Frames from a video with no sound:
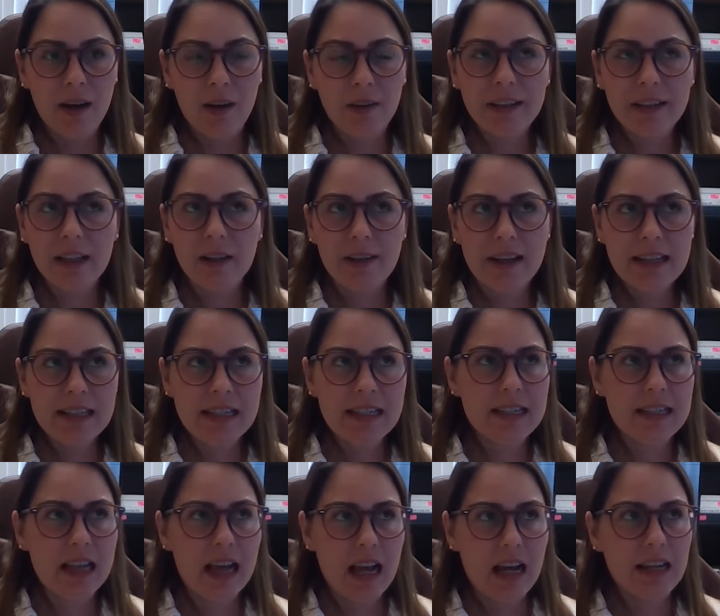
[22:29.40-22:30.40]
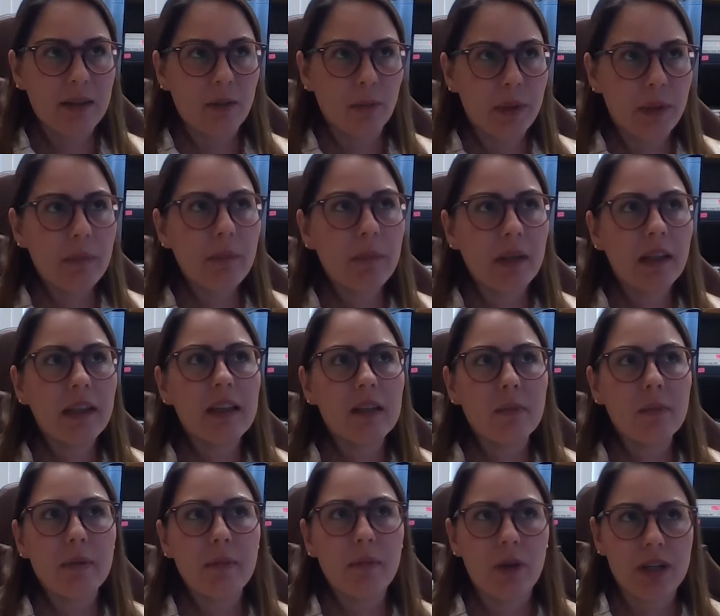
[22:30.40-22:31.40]
on the grazing side, it will be a little
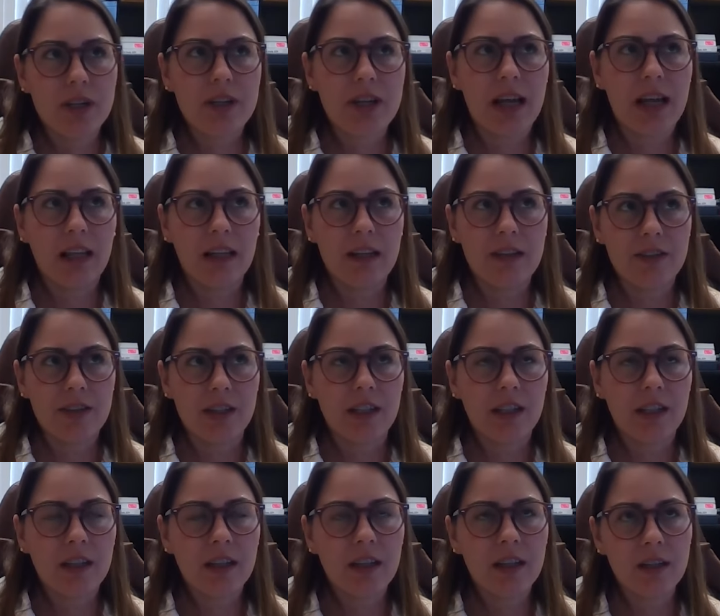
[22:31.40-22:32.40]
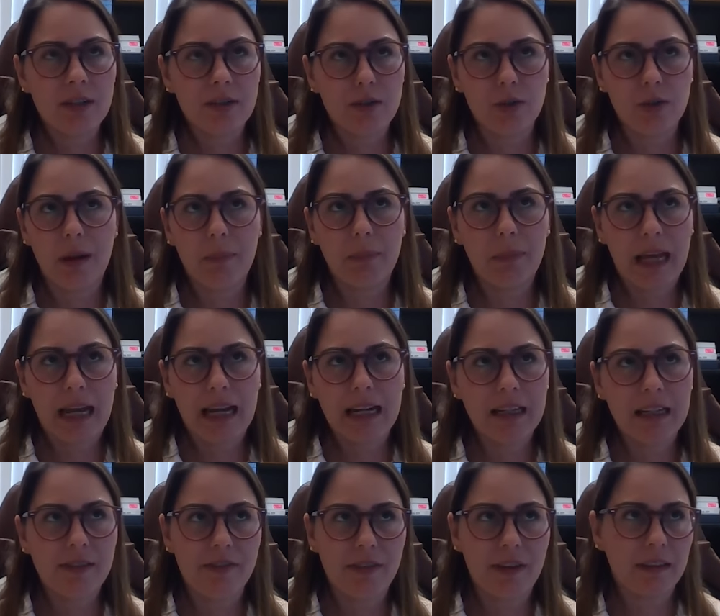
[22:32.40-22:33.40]
bit more challenging to apply
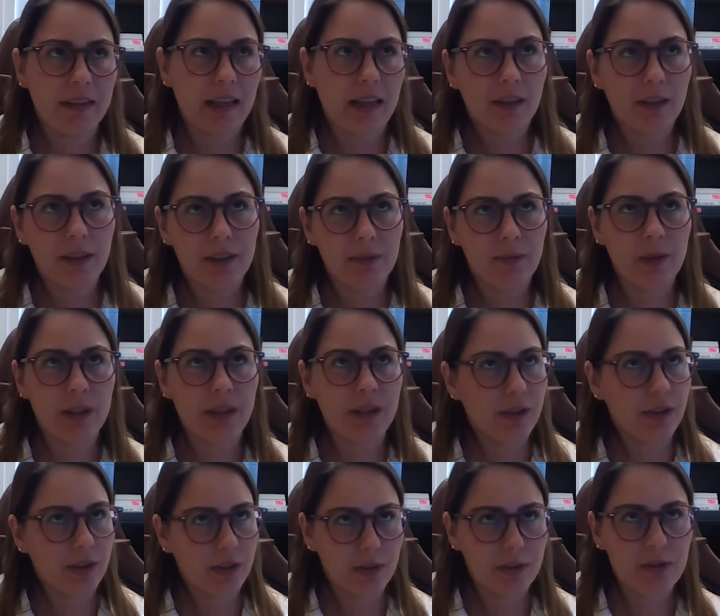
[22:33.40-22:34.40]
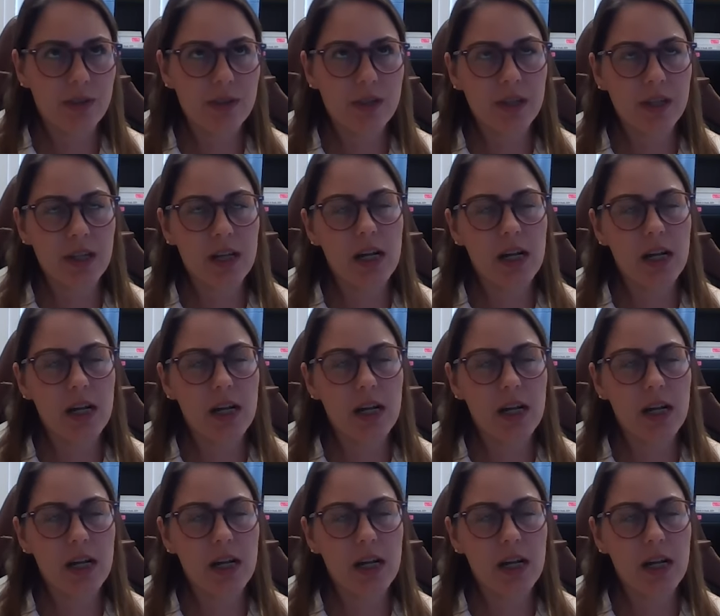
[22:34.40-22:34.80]
anything that could reduce,